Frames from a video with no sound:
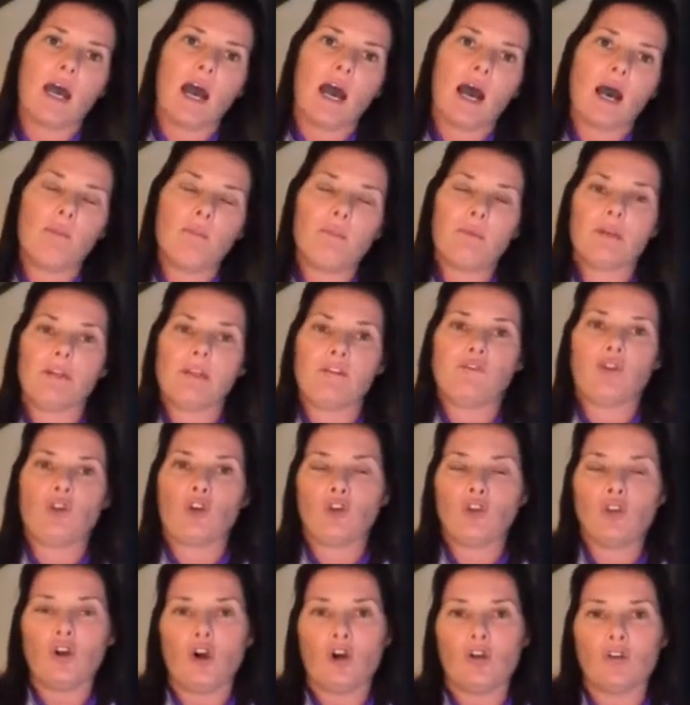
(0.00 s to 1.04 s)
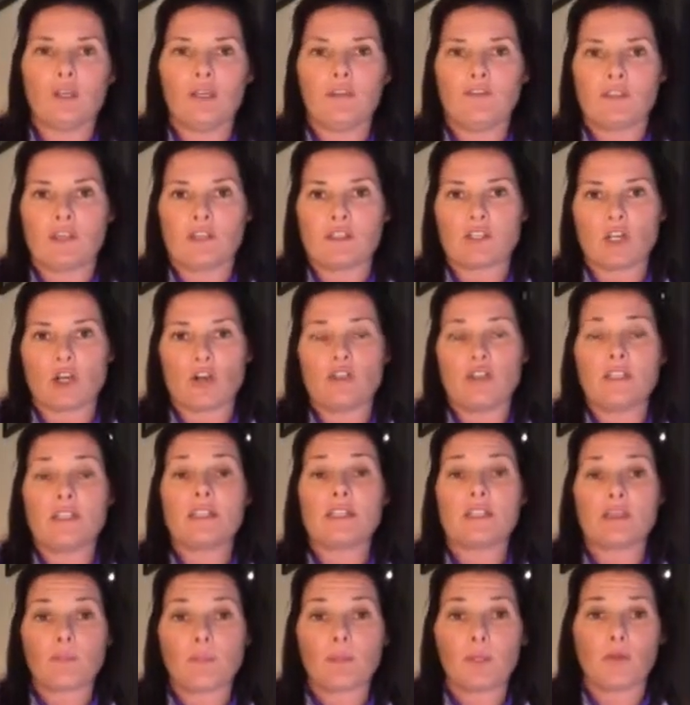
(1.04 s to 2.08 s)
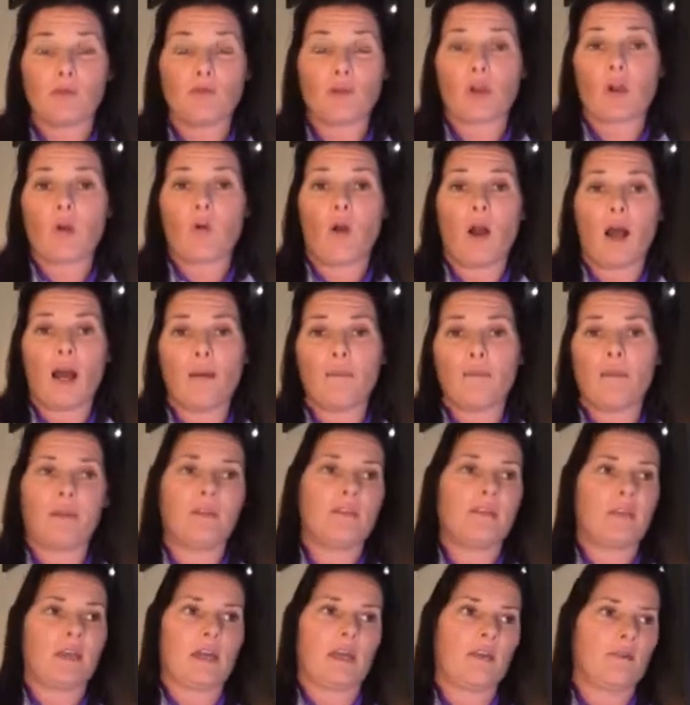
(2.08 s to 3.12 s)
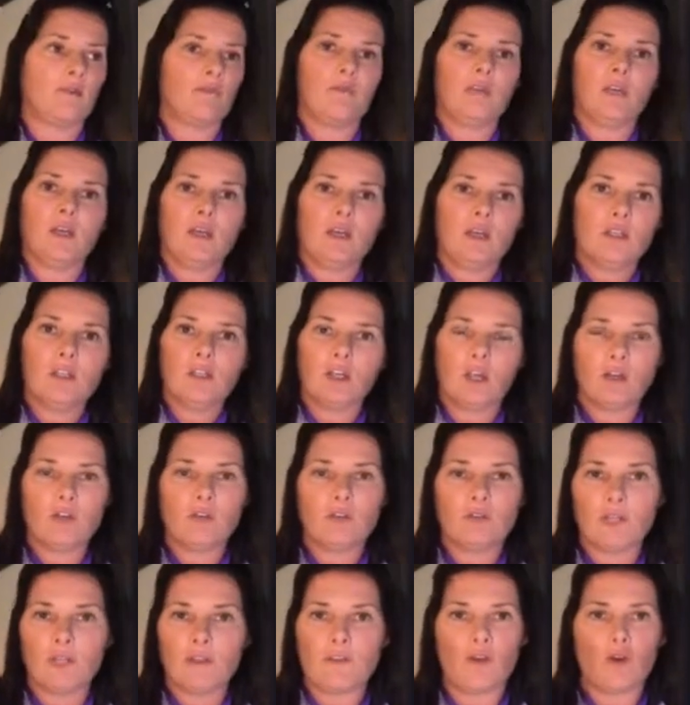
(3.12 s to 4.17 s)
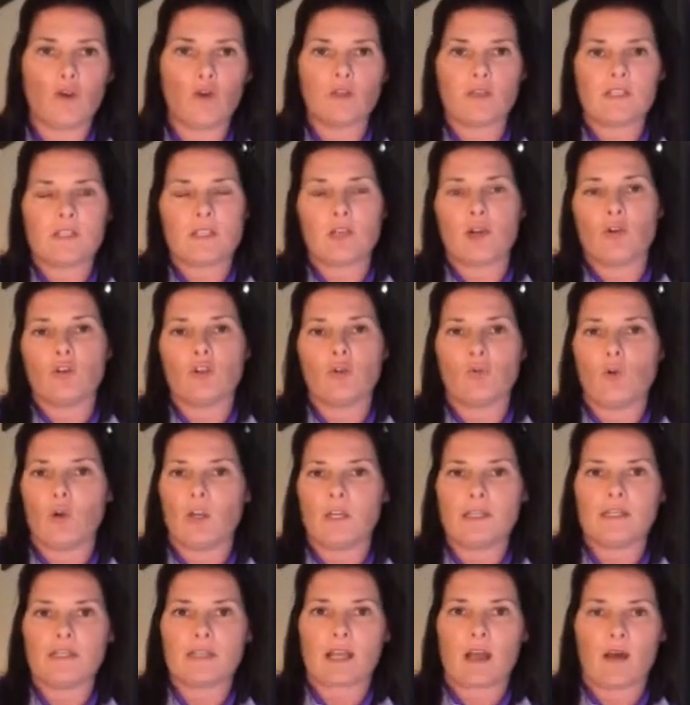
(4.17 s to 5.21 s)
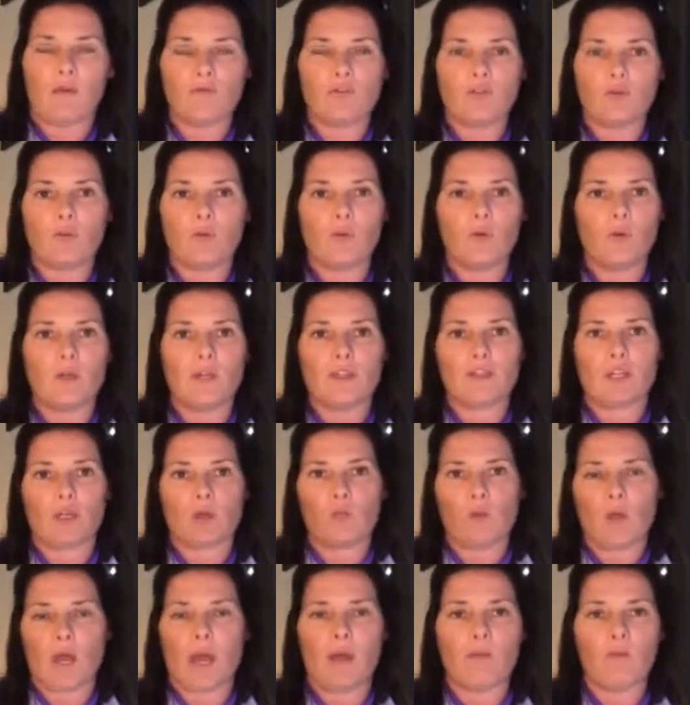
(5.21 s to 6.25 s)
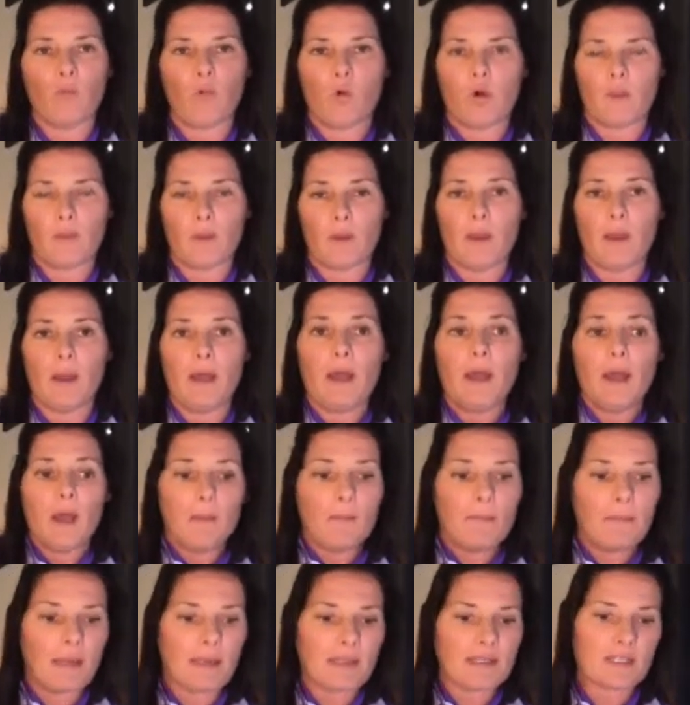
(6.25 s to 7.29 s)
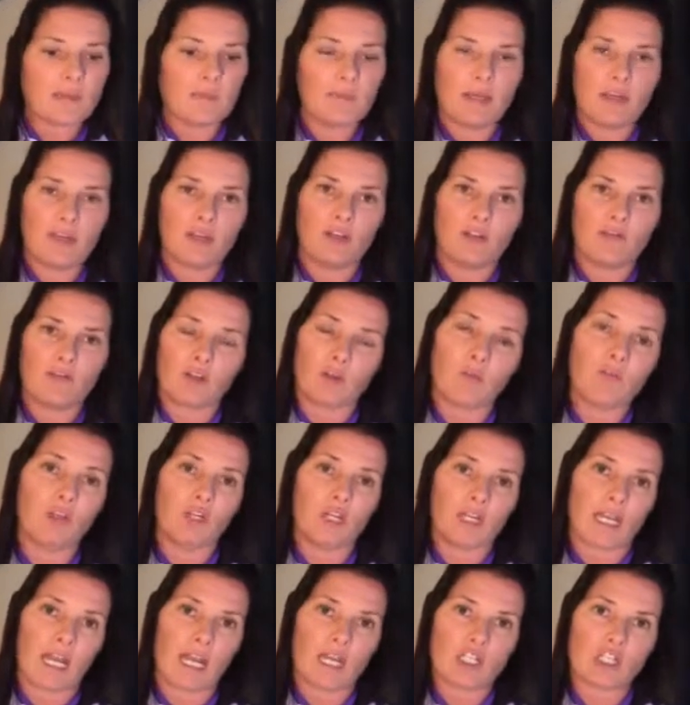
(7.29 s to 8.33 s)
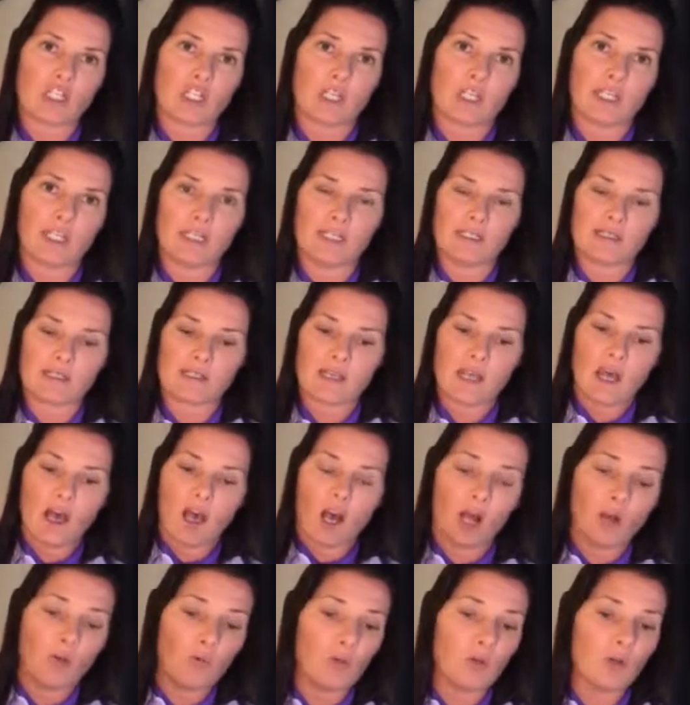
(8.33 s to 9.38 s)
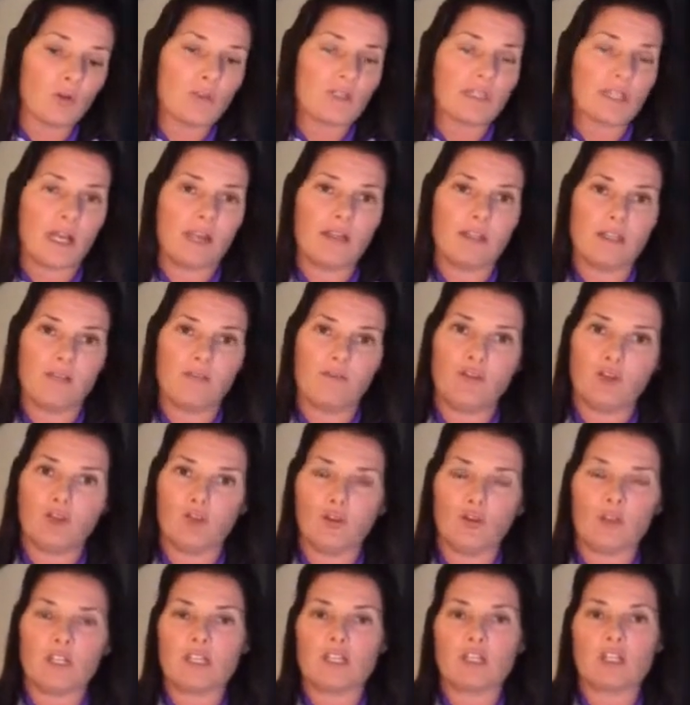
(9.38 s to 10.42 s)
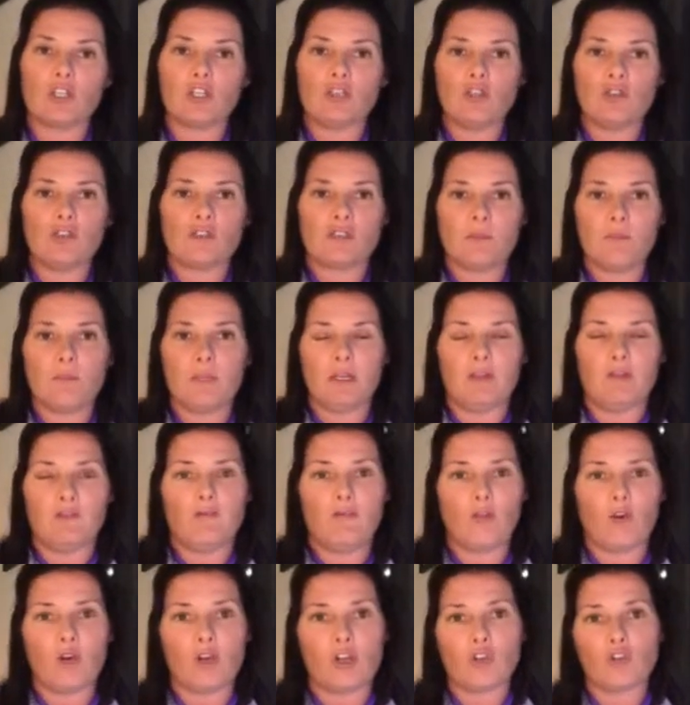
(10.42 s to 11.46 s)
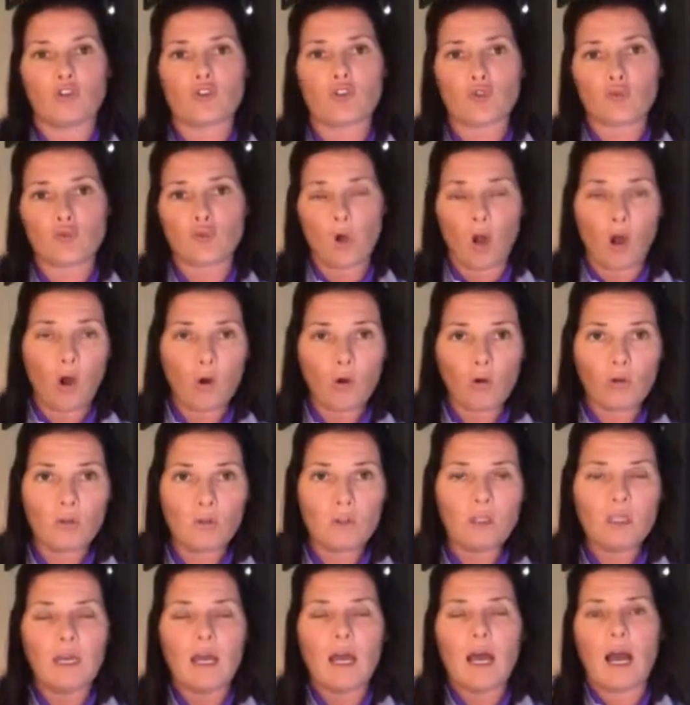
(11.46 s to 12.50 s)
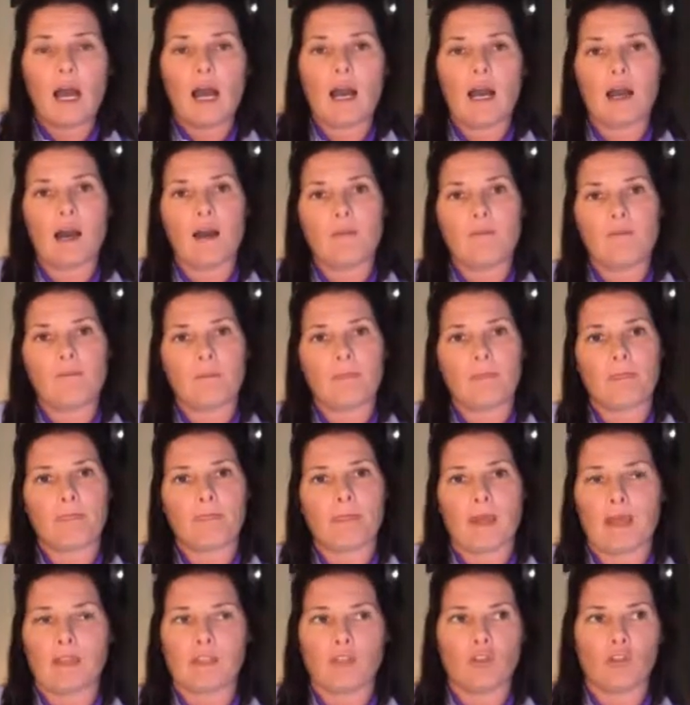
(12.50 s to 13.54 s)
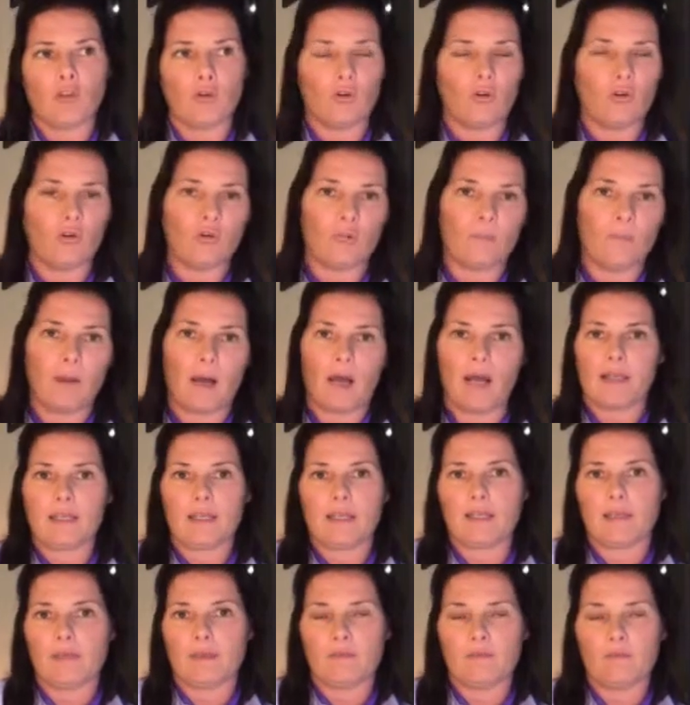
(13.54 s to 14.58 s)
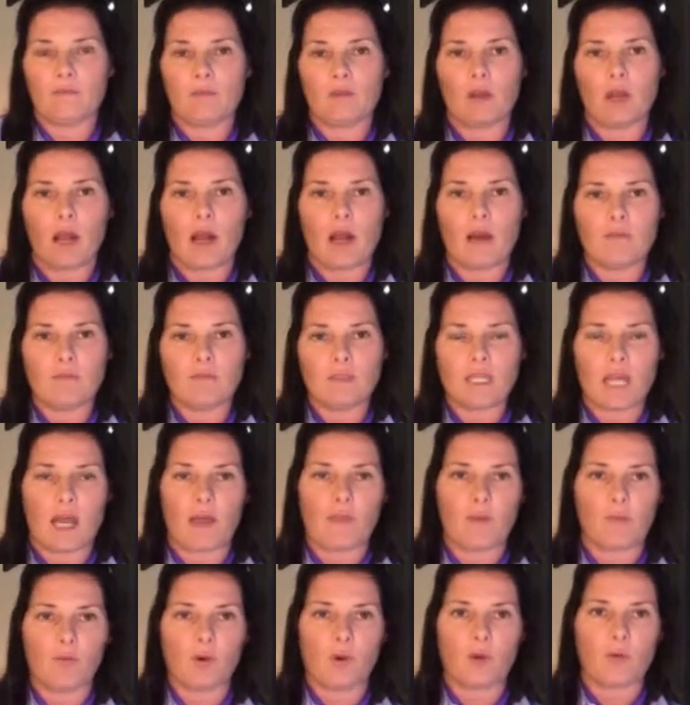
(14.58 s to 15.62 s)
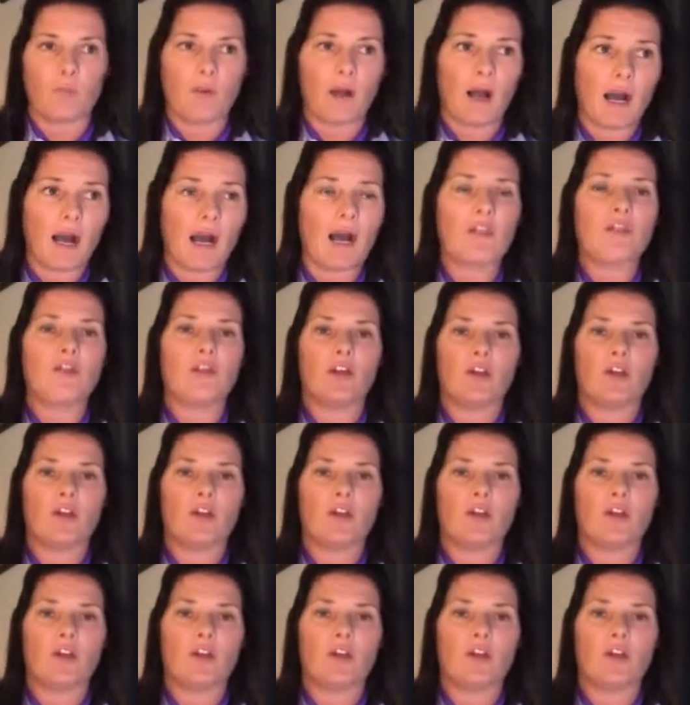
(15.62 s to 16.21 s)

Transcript: Um, but if you're not, if there's no discipline requirement, then you know, let the horse tell you what he's comfortable with and, and what the best method of communication is. I will say that if you're looking to use a bit for control, um, that you're barking um, down the wrong path.